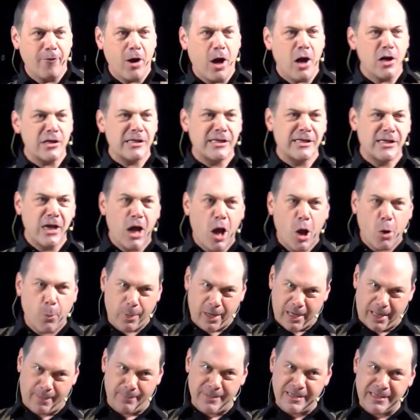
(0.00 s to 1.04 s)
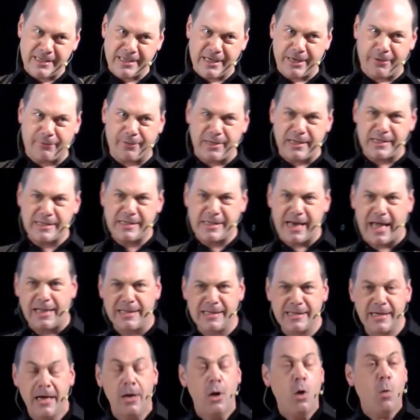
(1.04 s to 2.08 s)
are so many mysterious
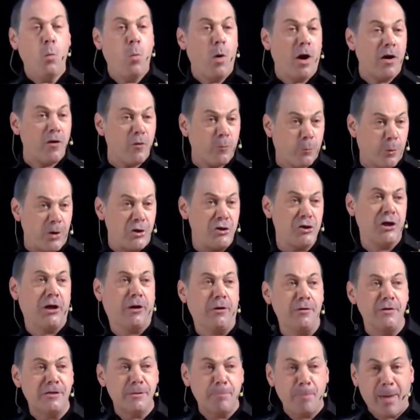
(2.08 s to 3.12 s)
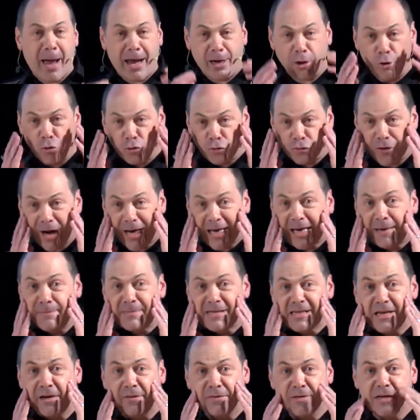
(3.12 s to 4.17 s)
deaths, one of which includes a man who drank
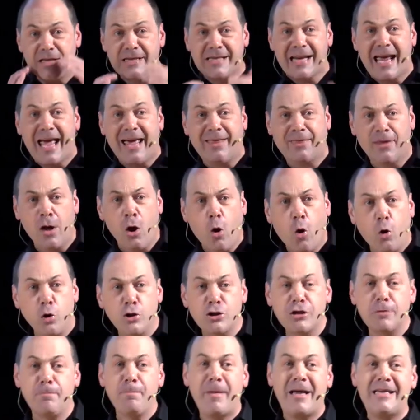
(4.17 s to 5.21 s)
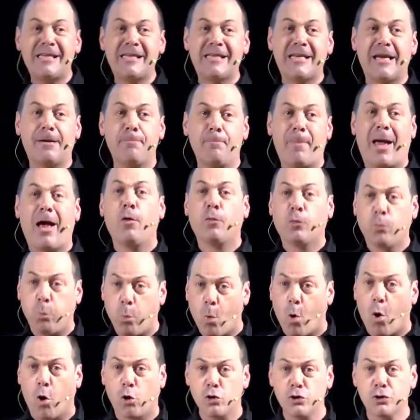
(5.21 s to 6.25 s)
himself to death on domestic
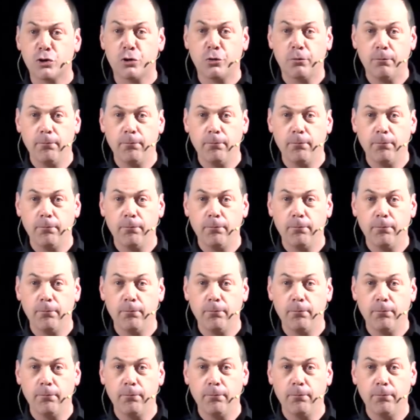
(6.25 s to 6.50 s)
mouthwash.